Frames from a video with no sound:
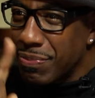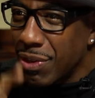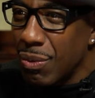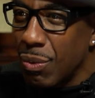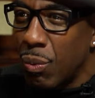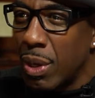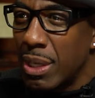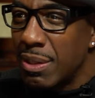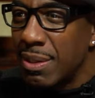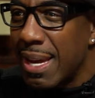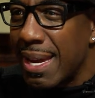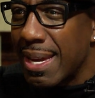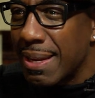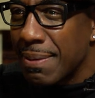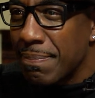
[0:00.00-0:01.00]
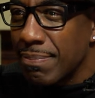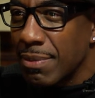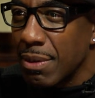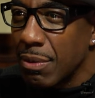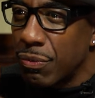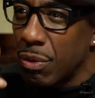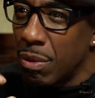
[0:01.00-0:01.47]
one day
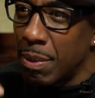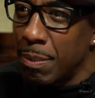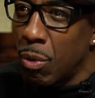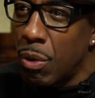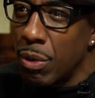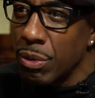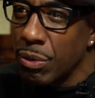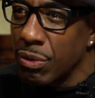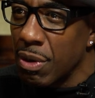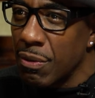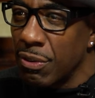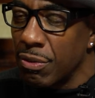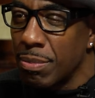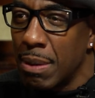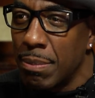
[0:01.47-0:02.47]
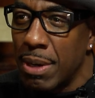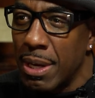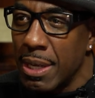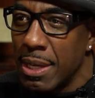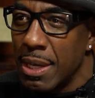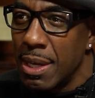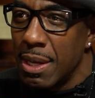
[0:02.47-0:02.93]
for a memorial service for my
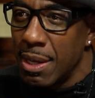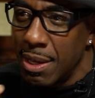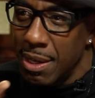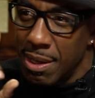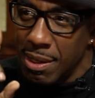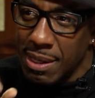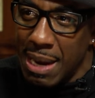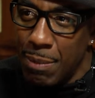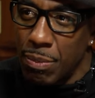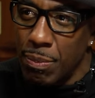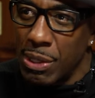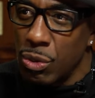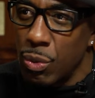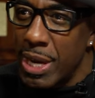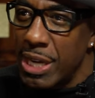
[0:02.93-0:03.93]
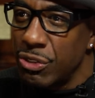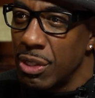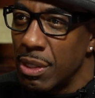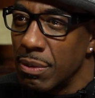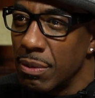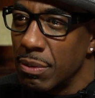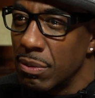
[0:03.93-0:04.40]
buddy. Got my new
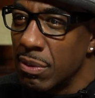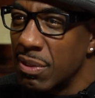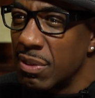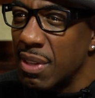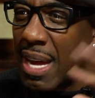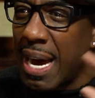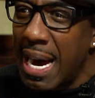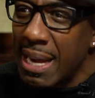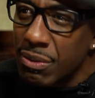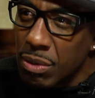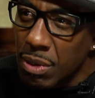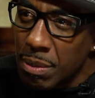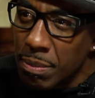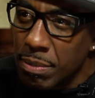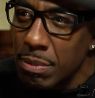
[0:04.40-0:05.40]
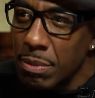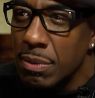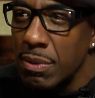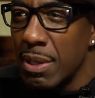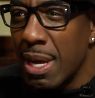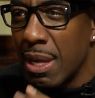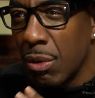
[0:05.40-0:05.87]
agent to say hi to them.
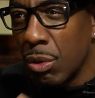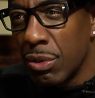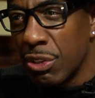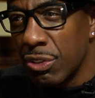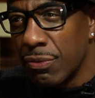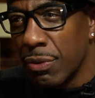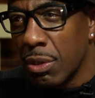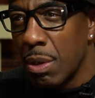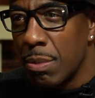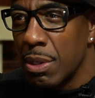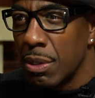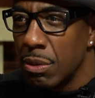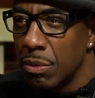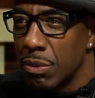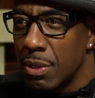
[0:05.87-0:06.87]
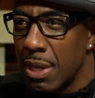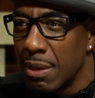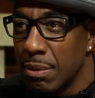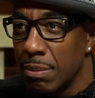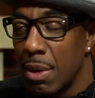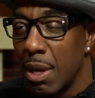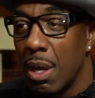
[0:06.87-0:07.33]
Said he had an audition for Curb Your
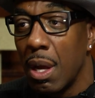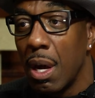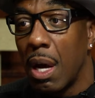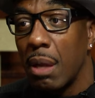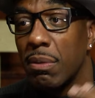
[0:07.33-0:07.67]
Enthusiasm. I